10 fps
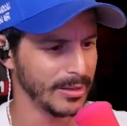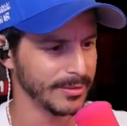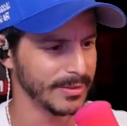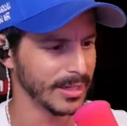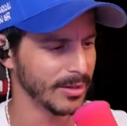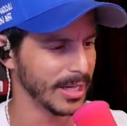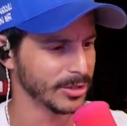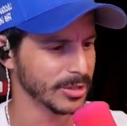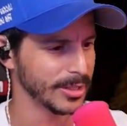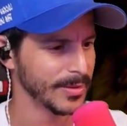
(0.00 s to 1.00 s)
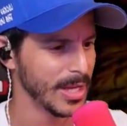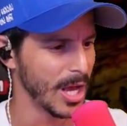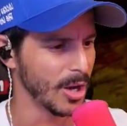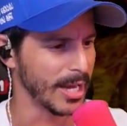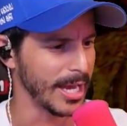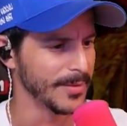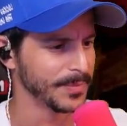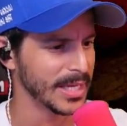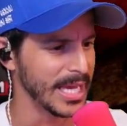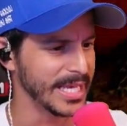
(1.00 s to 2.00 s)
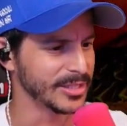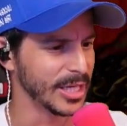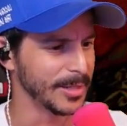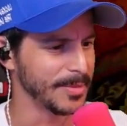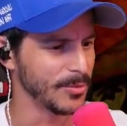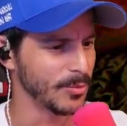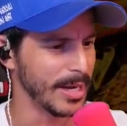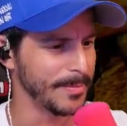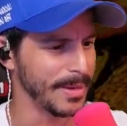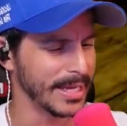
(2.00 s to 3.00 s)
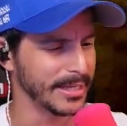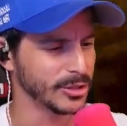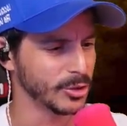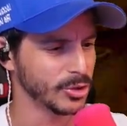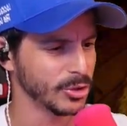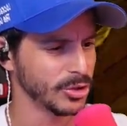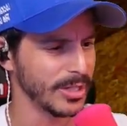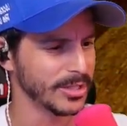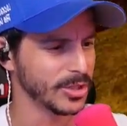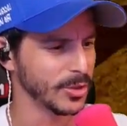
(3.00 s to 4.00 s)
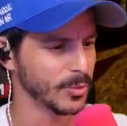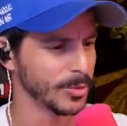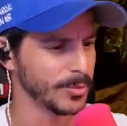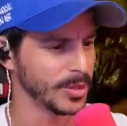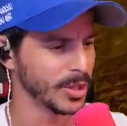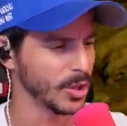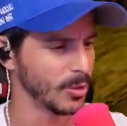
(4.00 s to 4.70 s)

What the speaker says: leave that on actually. Okay. It's going to be right back here. So as soon as you enter your room, you're going to go